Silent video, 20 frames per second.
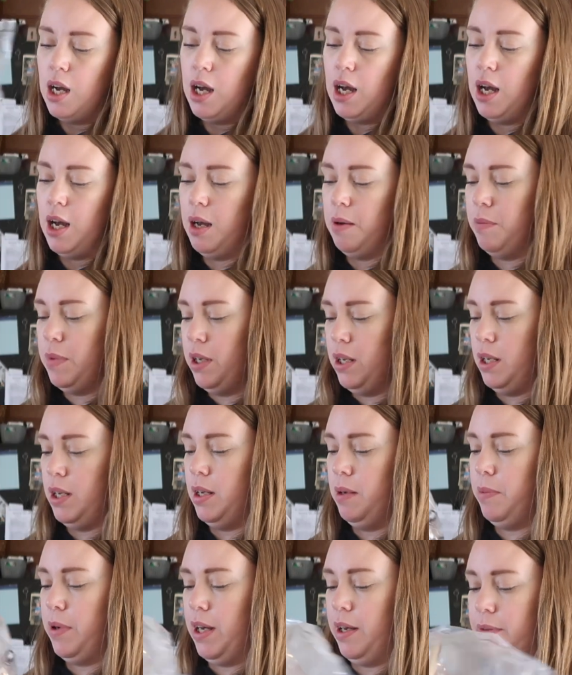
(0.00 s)
Um,
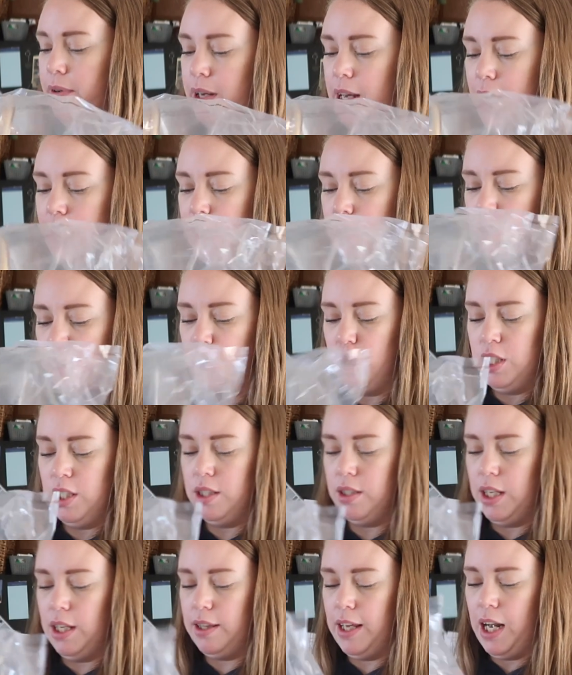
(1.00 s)
but I can
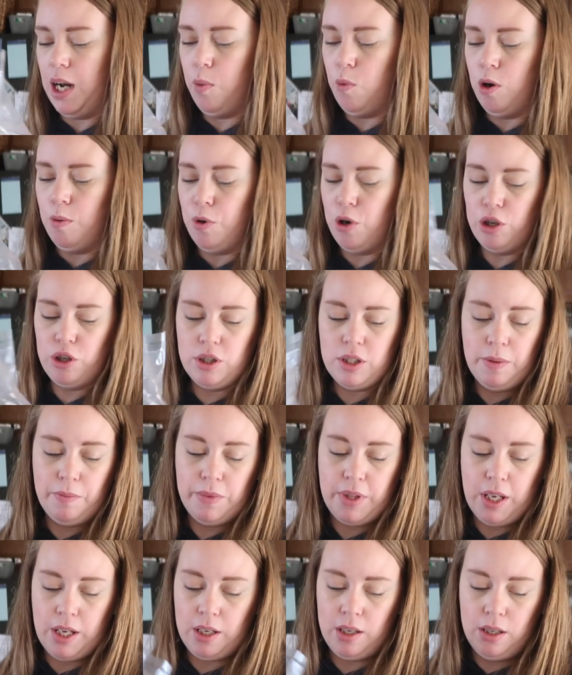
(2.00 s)
just get that at Walmart or
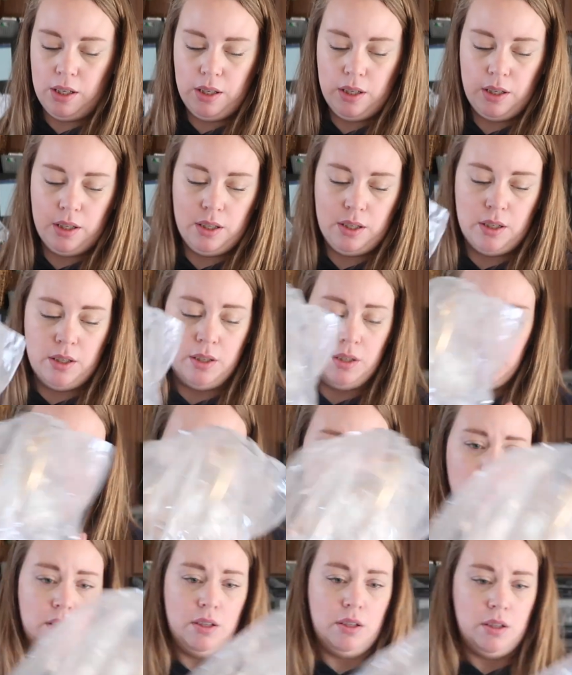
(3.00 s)
something.
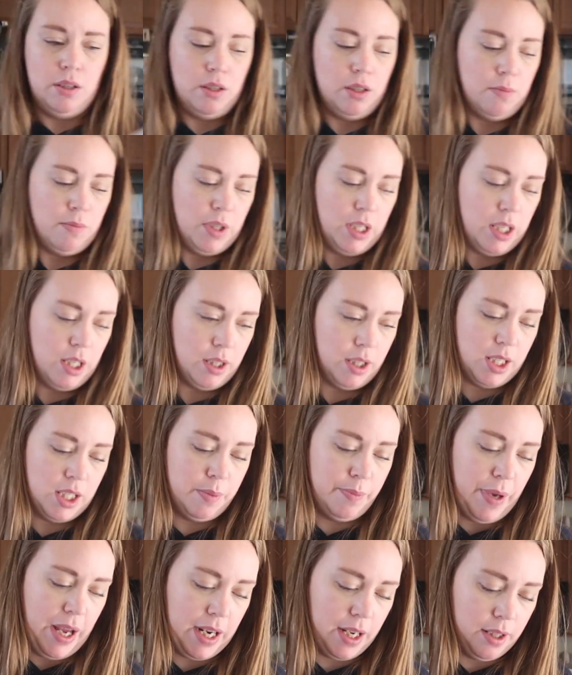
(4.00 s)
Let me get this
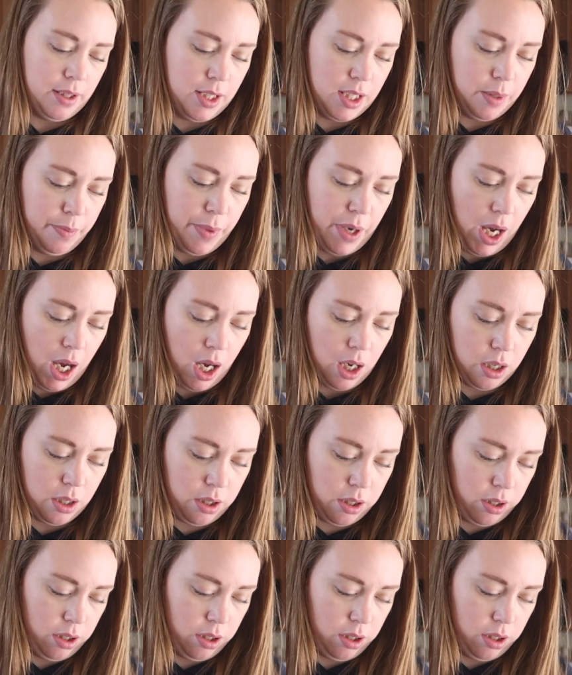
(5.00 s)
back in this box.